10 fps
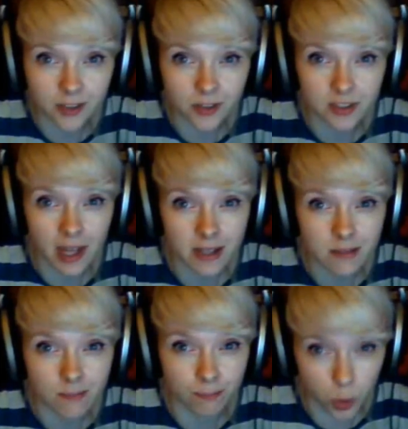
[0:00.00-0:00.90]
you, because that's
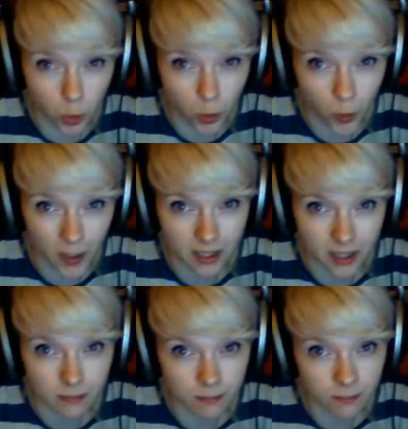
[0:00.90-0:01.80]
boring.
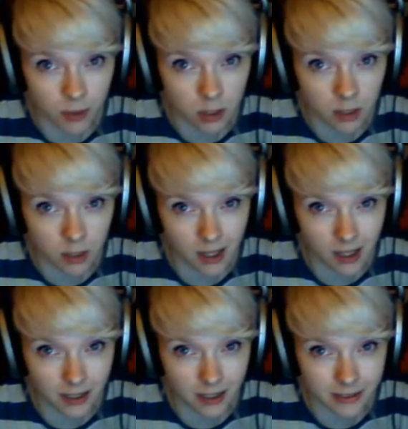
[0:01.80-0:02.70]

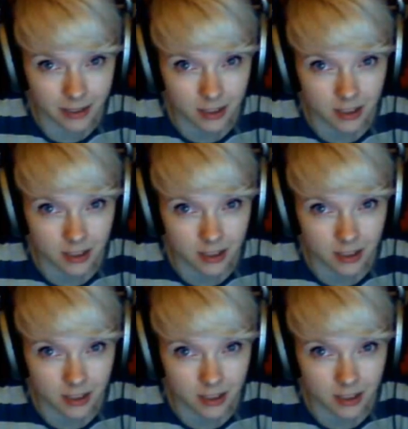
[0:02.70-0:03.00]
Boring!